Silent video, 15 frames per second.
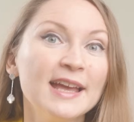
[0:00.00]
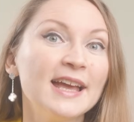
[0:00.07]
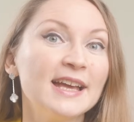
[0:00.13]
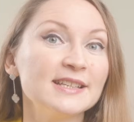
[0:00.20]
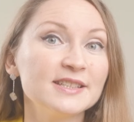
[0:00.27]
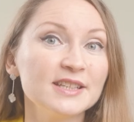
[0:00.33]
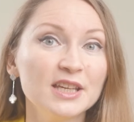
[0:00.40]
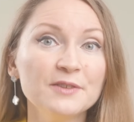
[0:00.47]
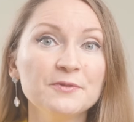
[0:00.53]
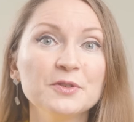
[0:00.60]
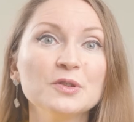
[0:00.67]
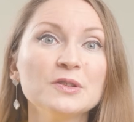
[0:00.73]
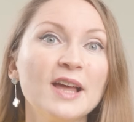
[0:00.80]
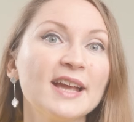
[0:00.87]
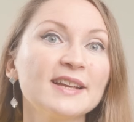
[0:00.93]
And if
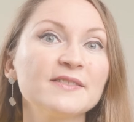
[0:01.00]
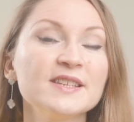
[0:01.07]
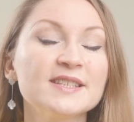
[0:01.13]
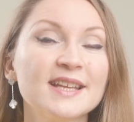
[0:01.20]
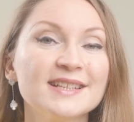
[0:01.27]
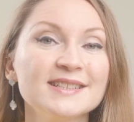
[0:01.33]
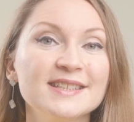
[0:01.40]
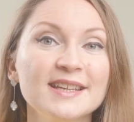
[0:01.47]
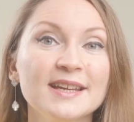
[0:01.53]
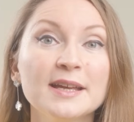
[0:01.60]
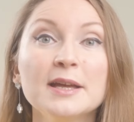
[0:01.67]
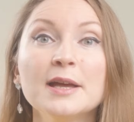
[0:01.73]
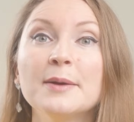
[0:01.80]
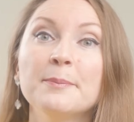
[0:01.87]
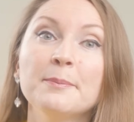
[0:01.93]
you liked this idea,
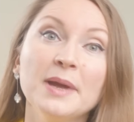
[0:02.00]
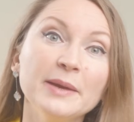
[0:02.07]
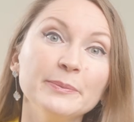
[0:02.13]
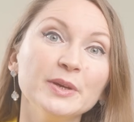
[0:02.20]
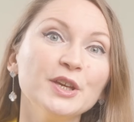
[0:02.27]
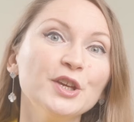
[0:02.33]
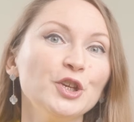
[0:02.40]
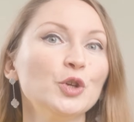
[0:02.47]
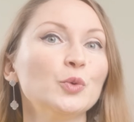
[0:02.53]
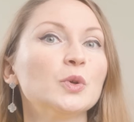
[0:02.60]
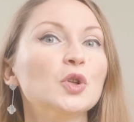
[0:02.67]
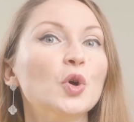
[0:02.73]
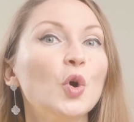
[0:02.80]
maybe you will